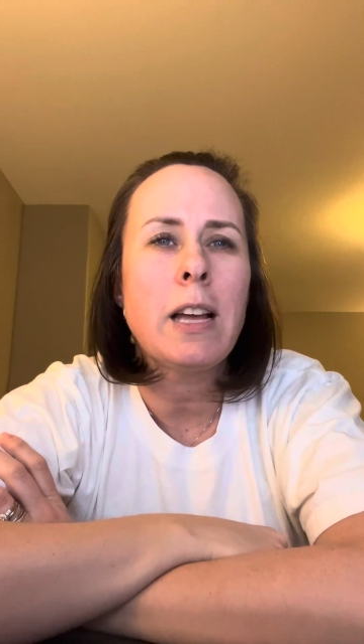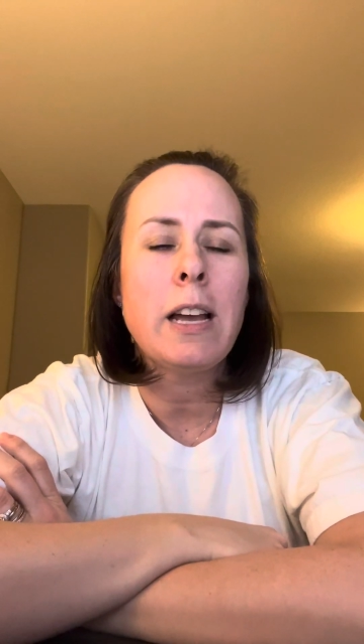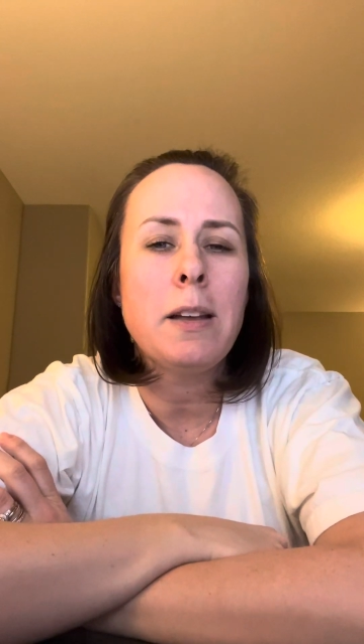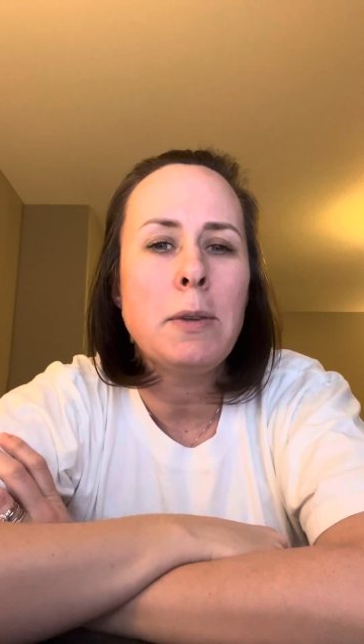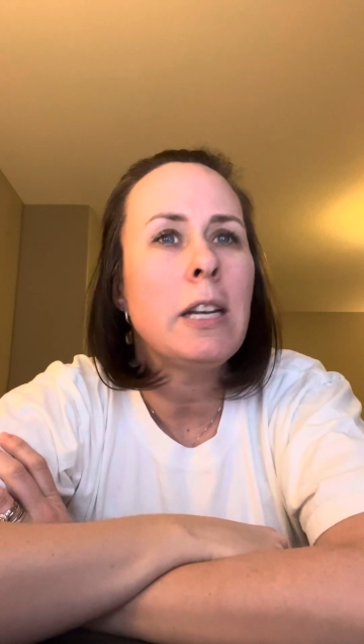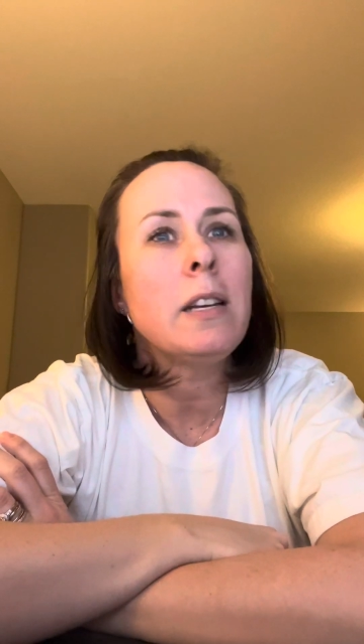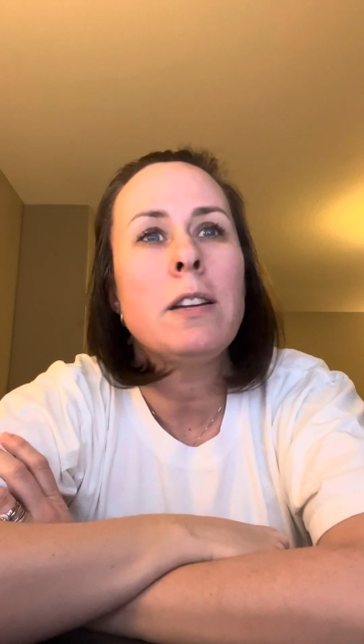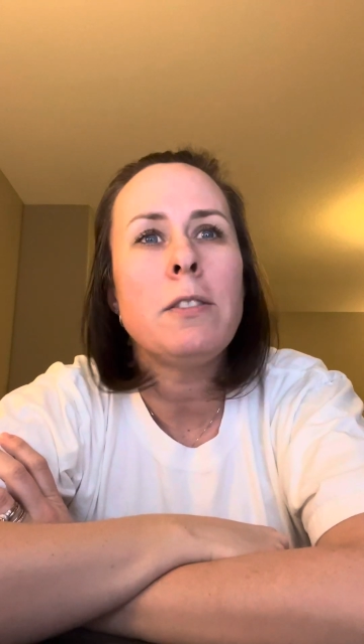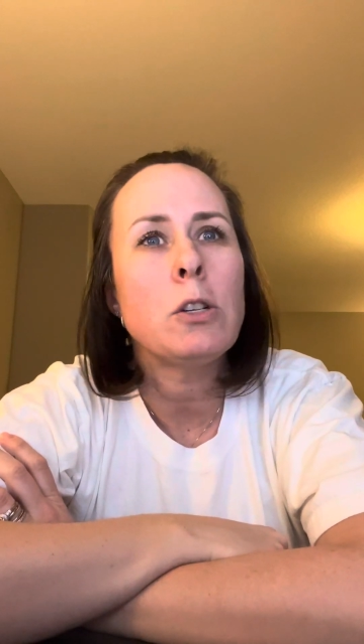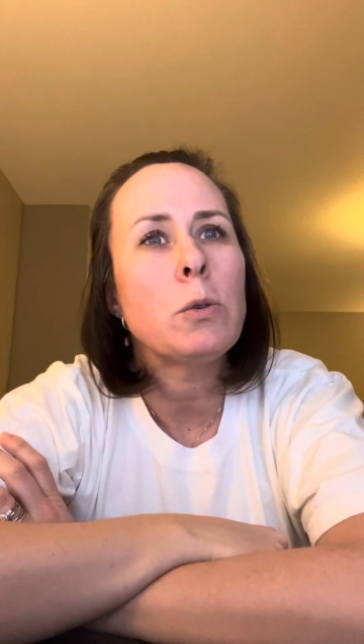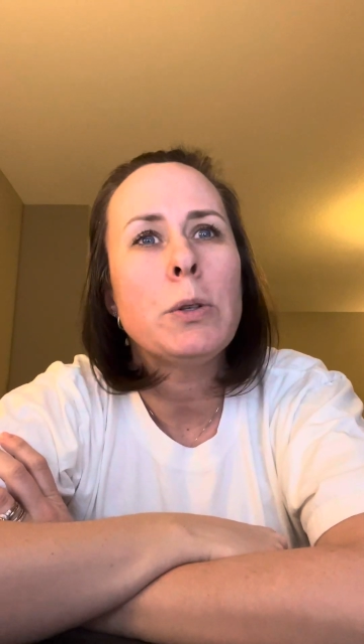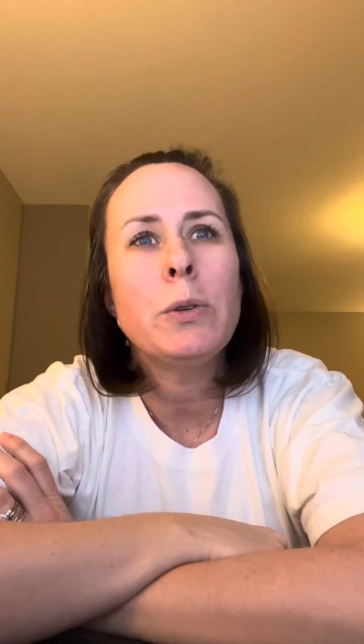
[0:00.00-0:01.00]
I am an
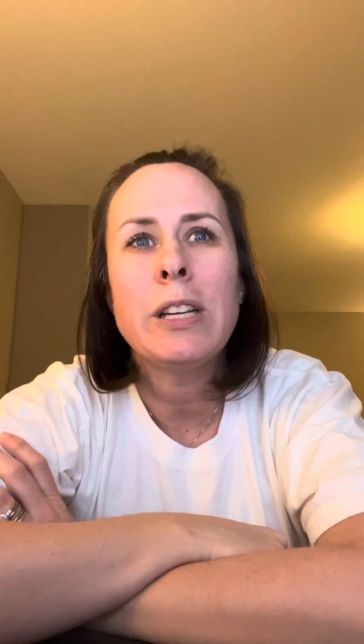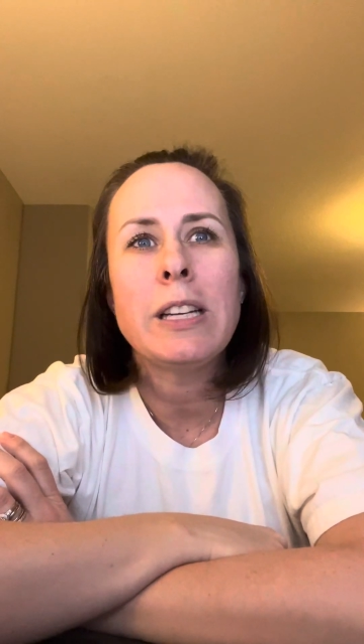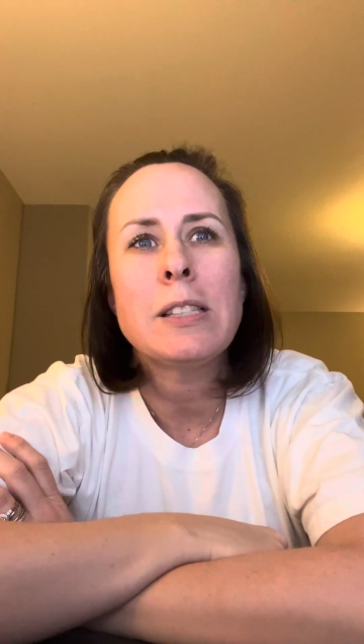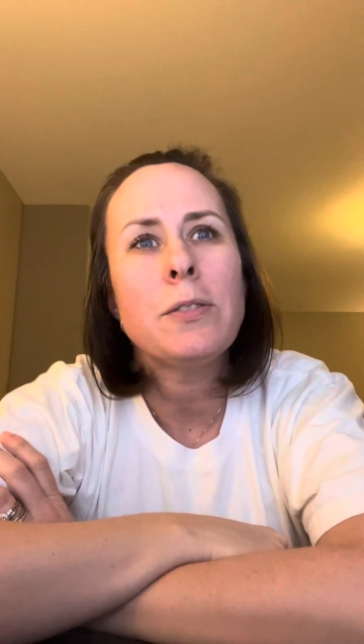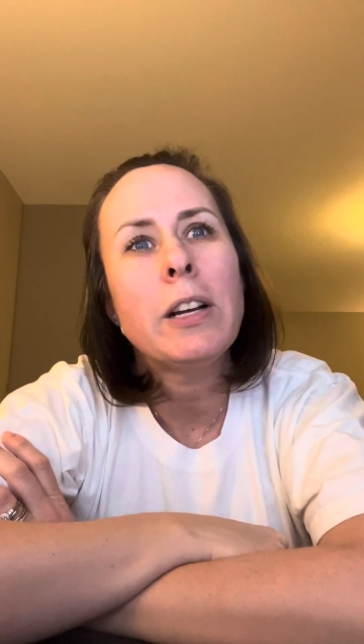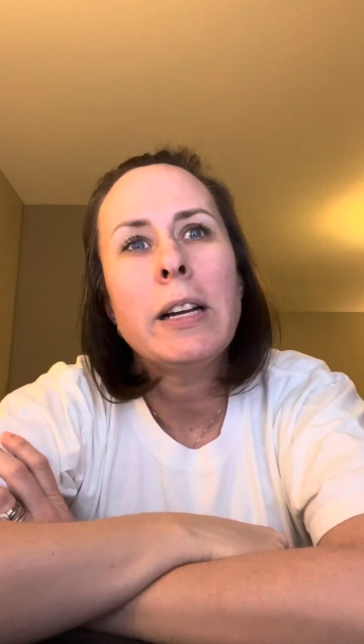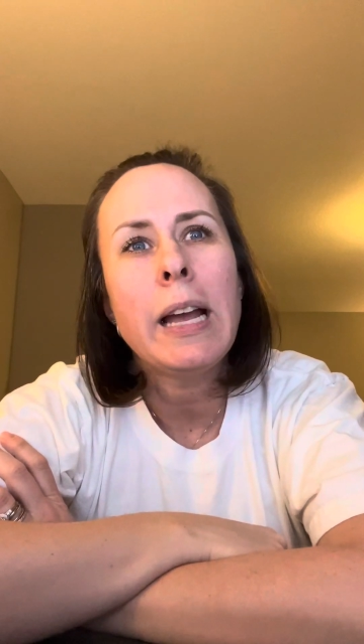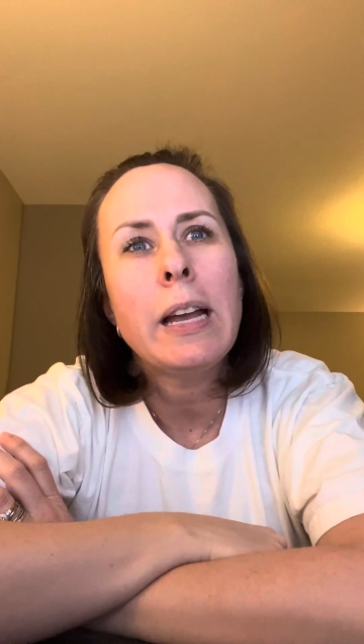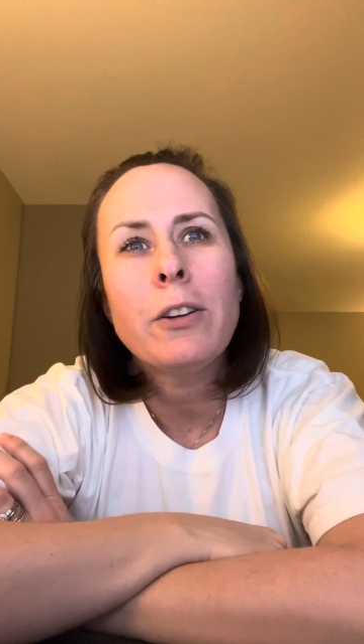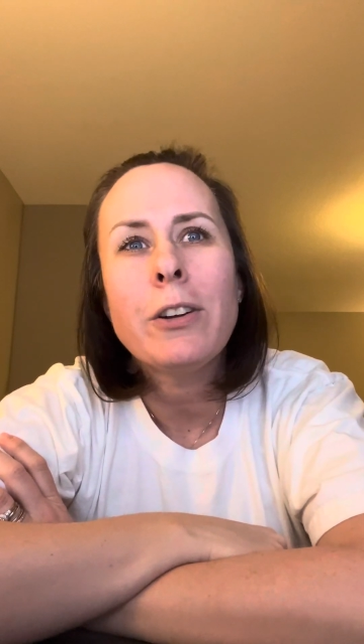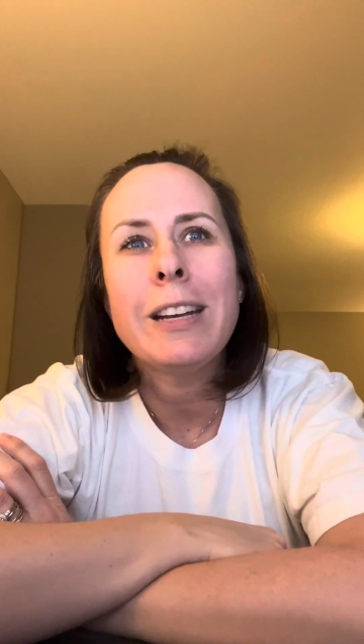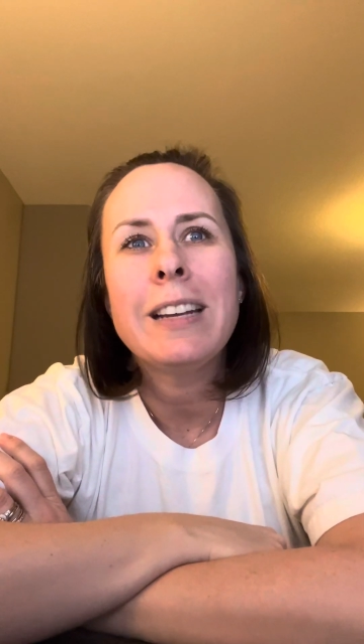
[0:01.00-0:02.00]
individual who gets very
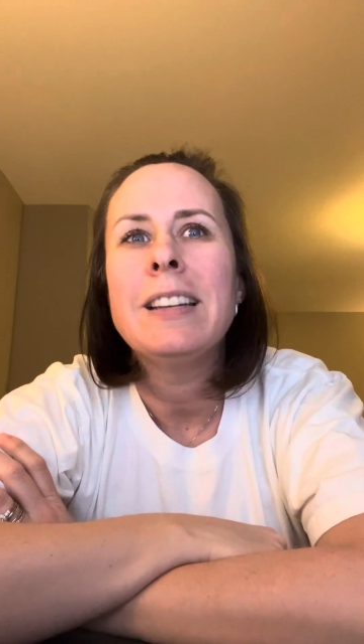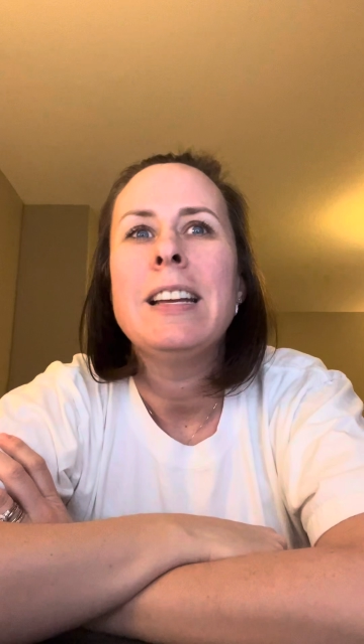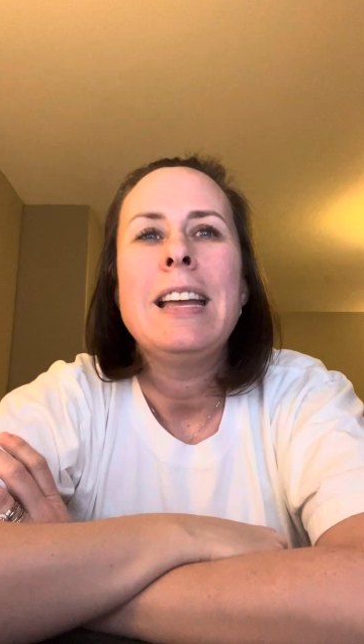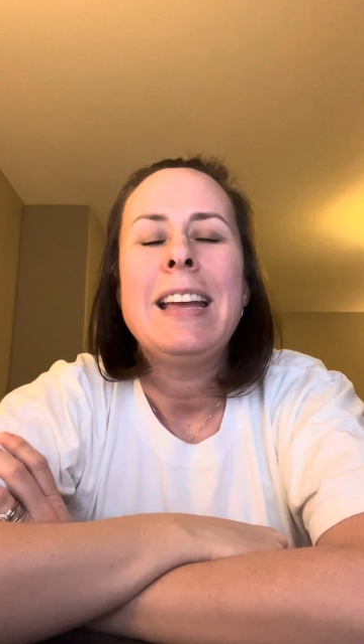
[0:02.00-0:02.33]
hangry.